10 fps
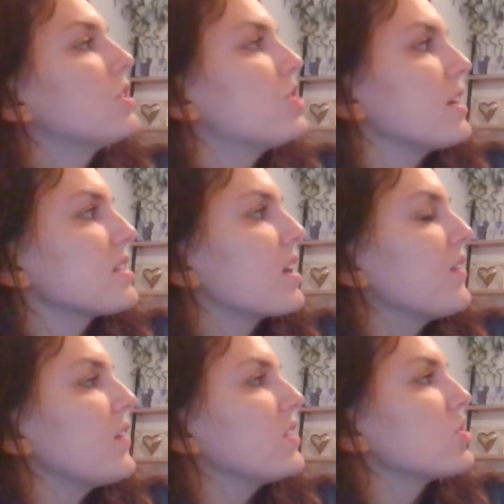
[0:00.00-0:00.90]
Jessica
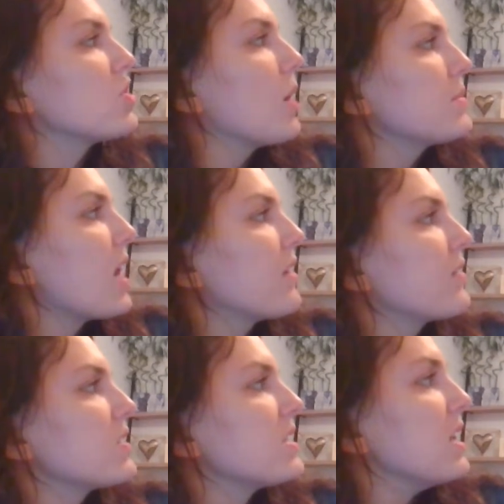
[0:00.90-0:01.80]
Finch jumped out of
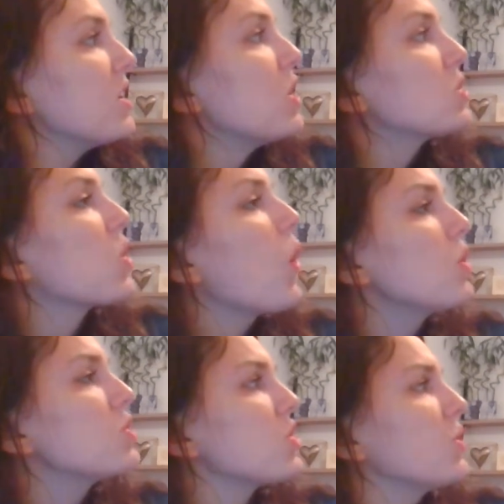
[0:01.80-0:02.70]
her seat.
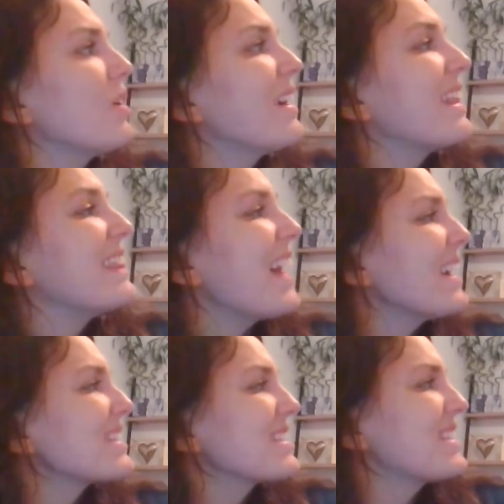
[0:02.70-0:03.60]
Told you,
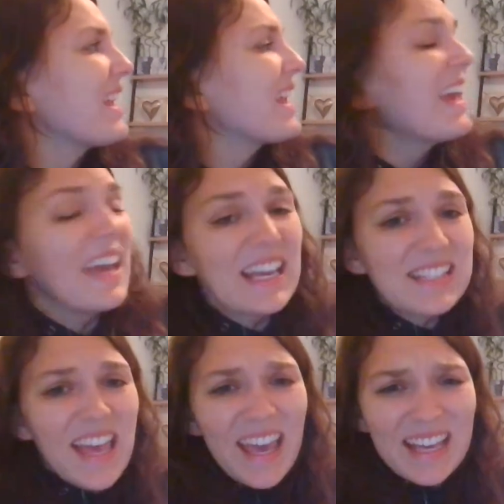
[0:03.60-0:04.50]
that stick,
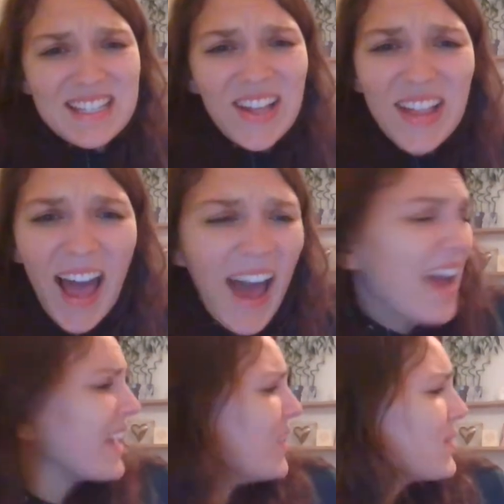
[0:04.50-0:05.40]
it's
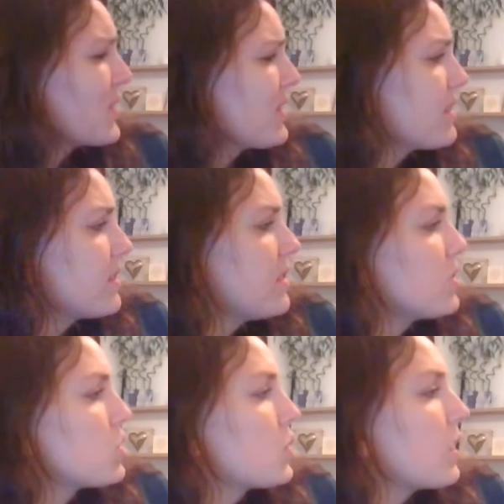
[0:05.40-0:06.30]
alive!
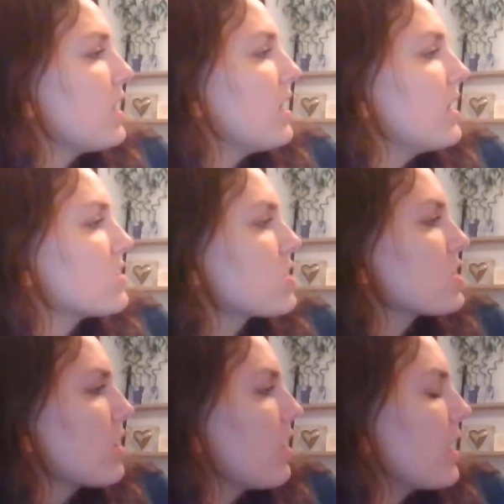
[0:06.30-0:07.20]
Twiggy inched
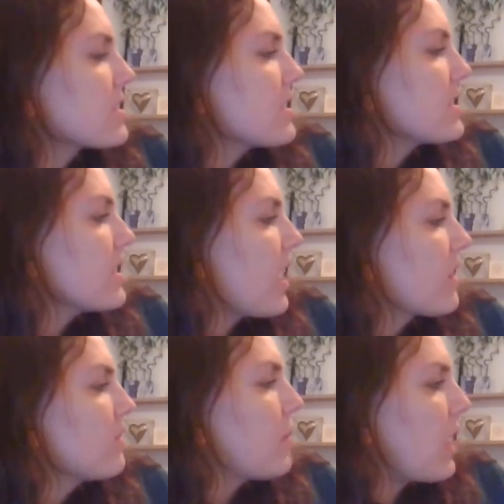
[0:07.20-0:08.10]
across the stack
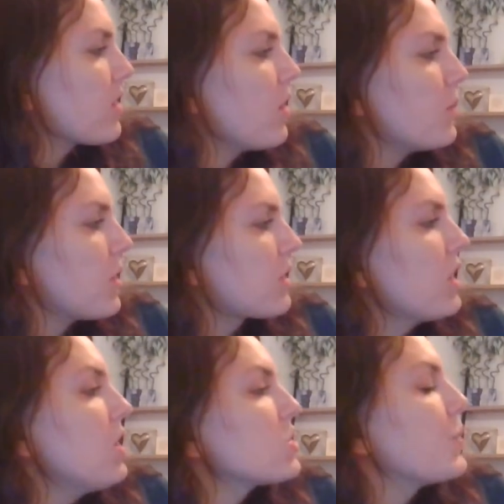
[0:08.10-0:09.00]
of math homework.
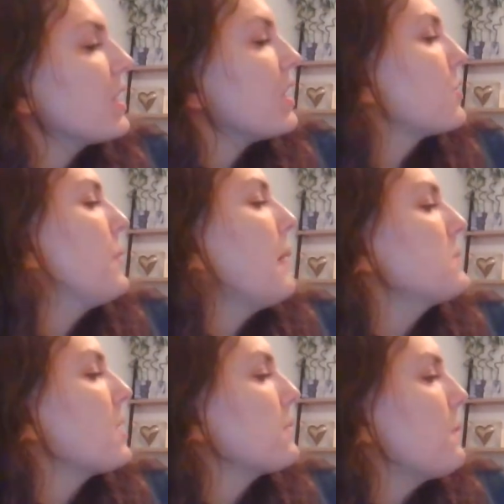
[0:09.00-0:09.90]
Twiggy
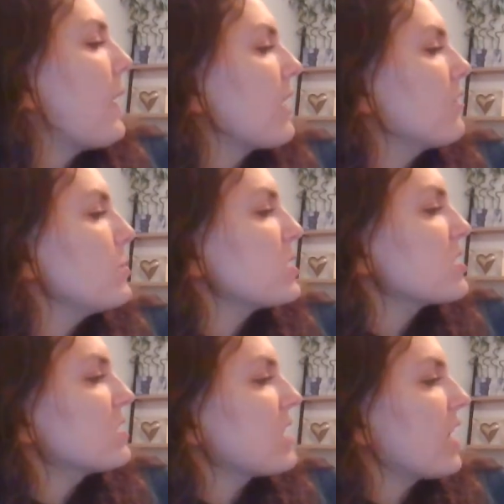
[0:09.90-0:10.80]
crept up the back of
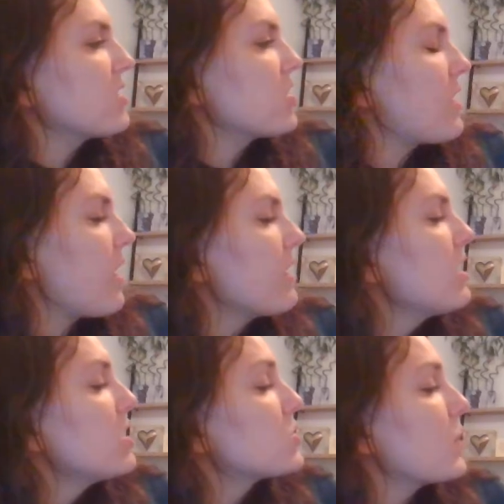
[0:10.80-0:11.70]
Mr. Todd's chair.
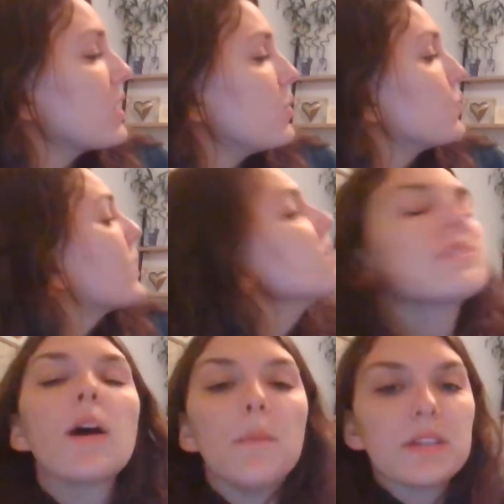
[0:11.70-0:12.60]
Twiggy
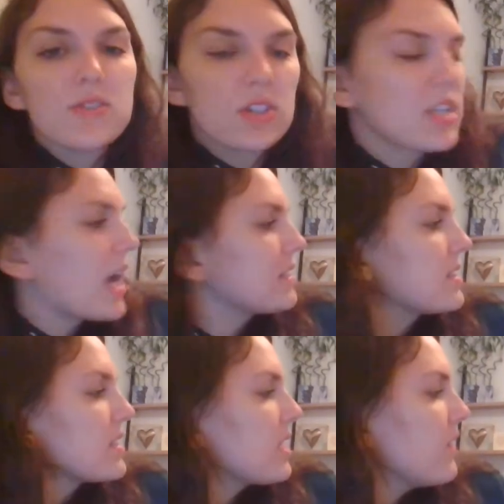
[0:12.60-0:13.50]
raced up Mr. Todd's
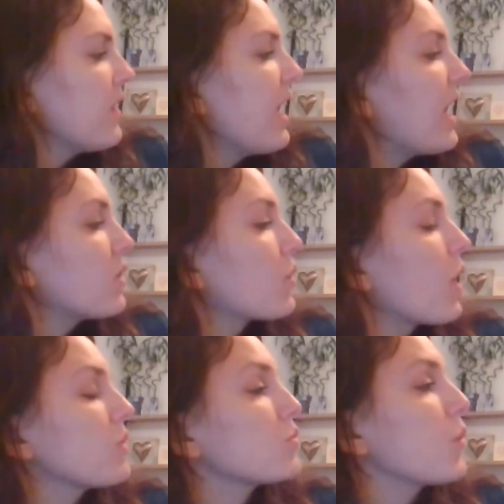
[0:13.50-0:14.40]
sleeve and
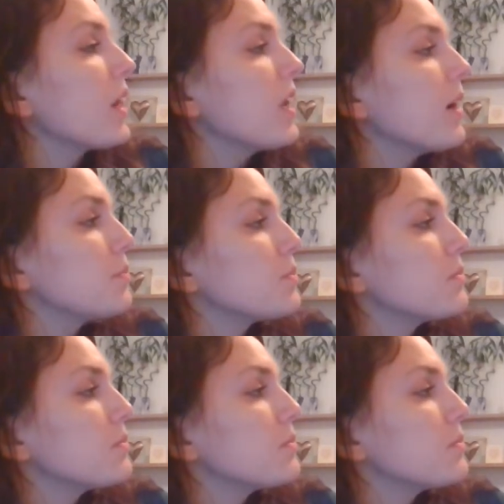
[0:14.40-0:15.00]
crawled right up.